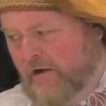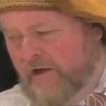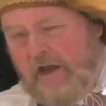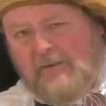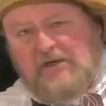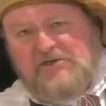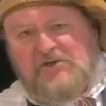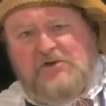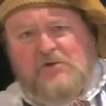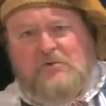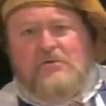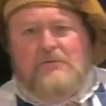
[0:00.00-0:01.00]
going to
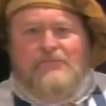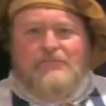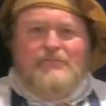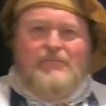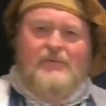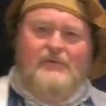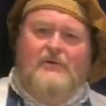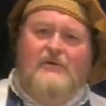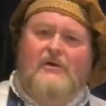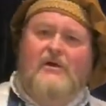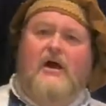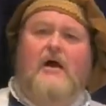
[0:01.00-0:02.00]
do.
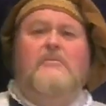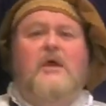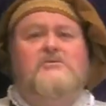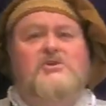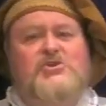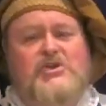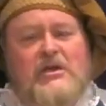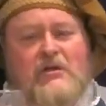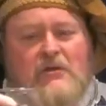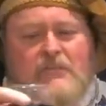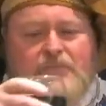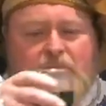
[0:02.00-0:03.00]
I'm going to
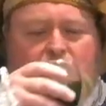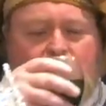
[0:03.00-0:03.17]
chill.